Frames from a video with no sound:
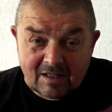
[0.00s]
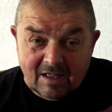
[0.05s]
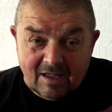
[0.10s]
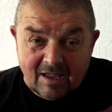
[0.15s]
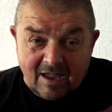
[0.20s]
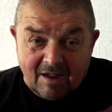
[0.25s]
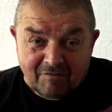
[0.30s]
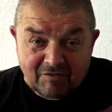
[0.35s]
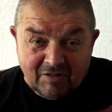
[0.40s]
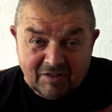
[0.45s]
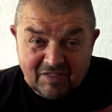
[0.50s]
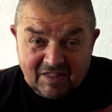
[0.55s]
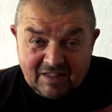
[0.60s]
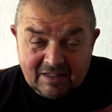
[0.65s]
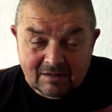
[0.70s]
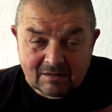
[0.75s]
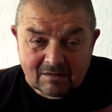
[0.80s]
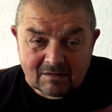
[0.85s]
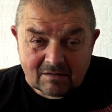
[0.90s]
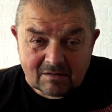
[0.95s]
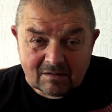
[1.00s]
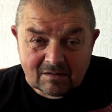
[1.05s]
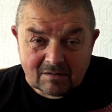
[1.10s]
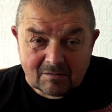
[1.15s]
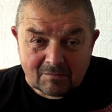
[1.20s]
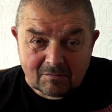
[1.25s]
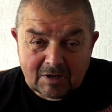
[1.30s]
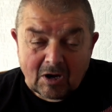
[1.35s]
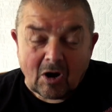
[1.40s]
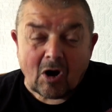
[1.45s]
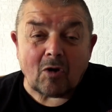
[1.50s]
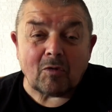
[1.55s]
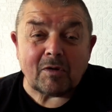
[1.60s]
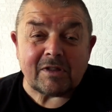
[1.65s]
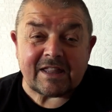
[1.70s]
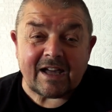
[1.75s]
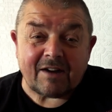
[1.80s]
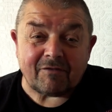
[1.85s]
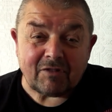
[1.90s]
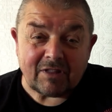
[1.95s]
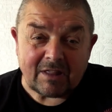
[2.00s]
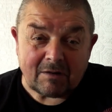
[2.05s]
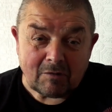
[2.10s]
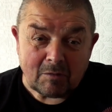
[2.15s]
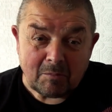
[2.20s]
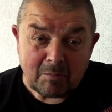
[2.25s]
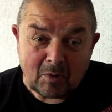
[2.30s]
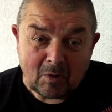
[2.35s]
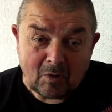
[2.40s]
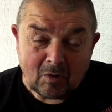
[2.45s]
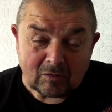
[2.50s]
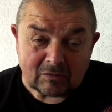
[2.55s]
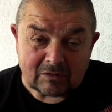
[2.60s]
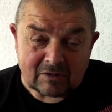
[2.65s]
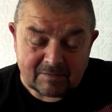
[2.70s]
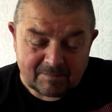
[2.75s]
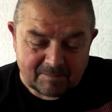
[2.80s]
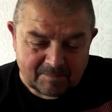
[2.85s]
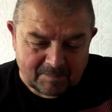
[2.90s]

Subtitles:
everything. We always have with our boat,